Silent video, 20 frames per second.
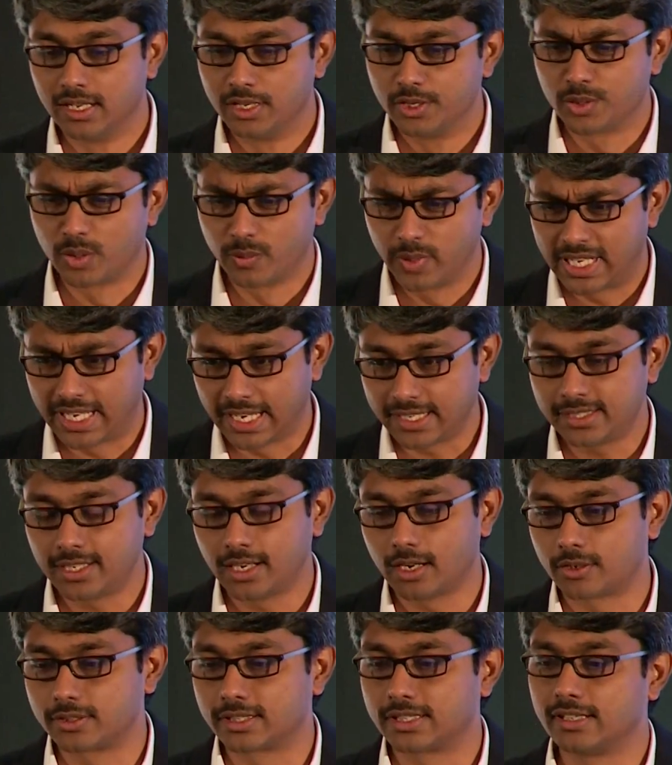So we
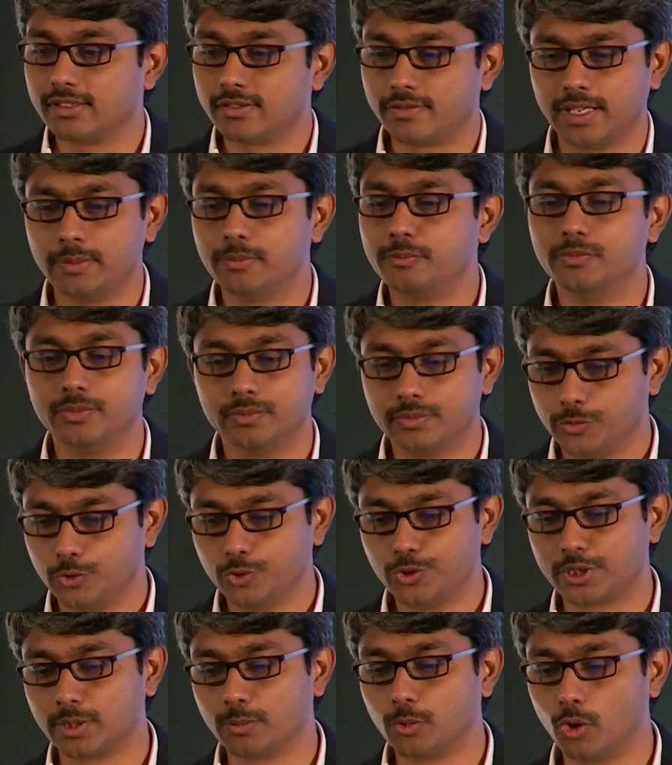tested ourselves. We
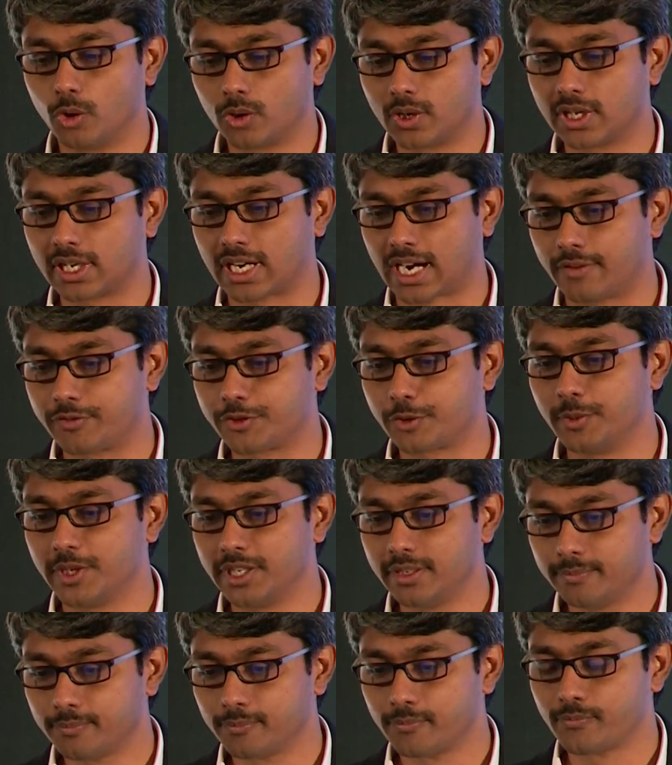used some local craftsmen,